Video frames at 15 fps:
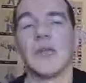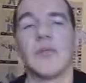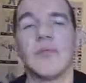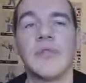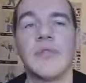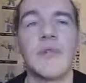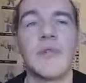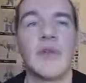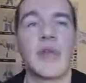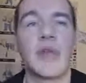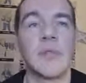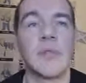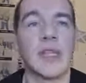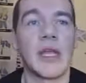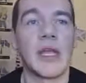You know,
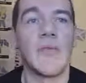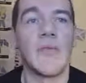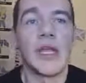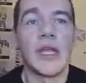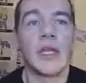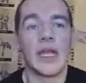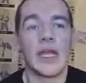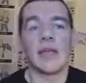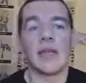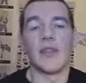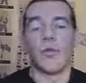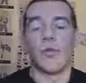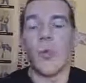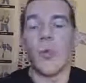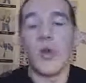definitely recommend that. Uh,
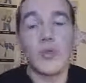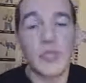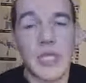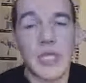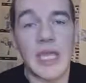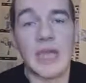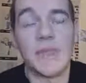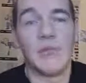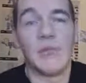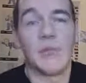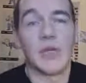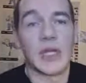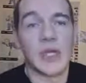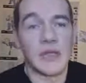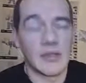the worst game
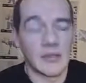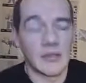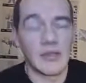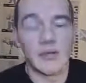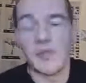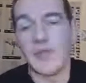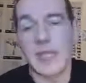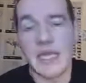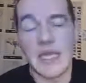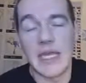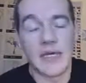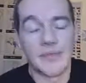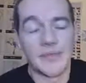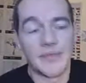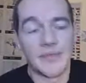right of the
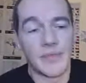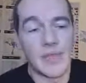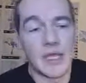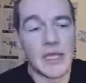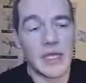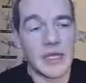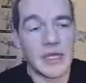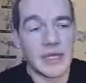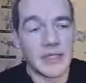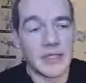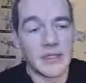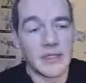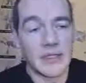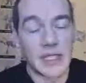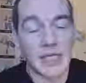year
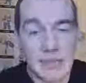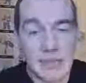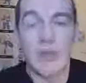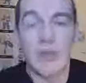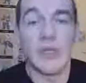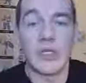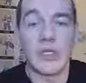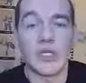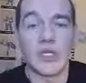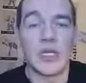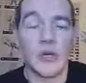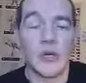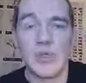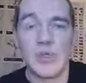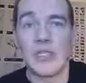uh, that came out this
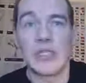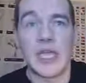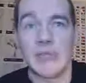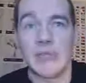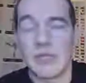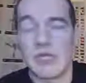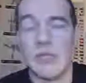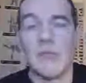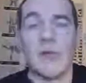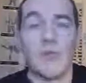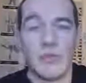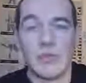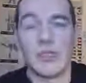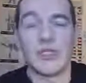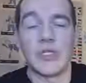year. All these games came
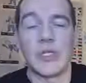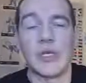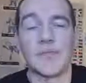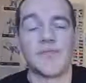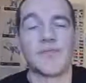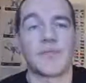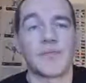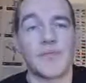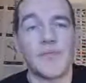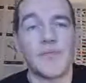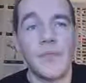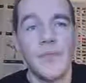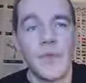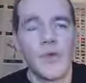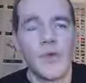out this year.
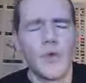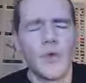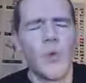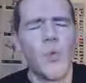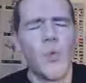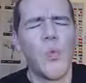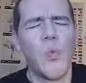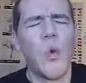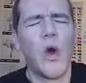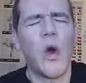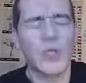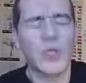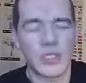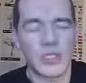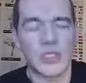The
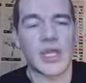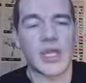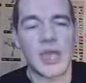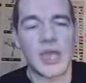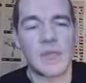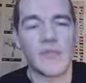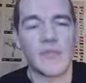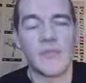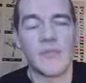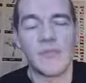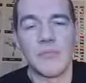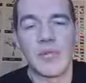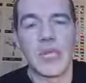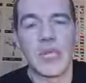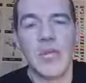worst game
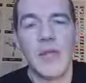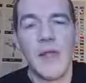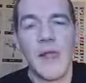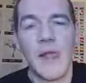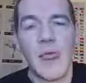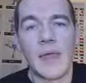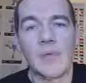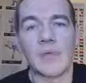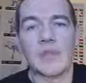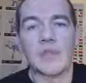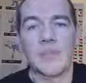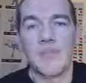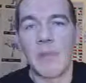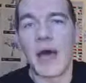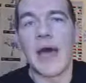for me
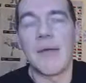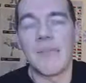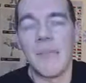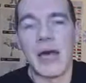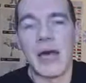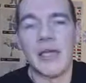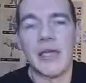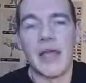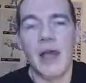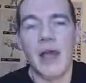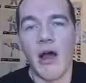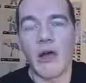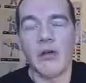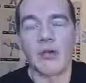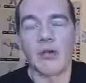was Batman
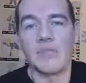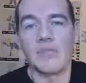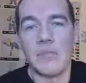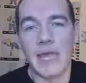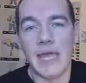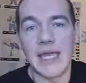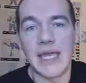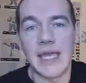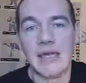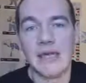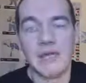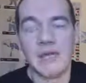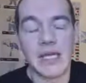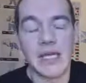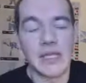Arkham
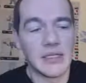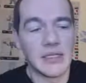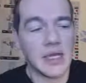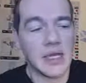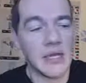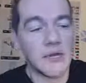Knight, right?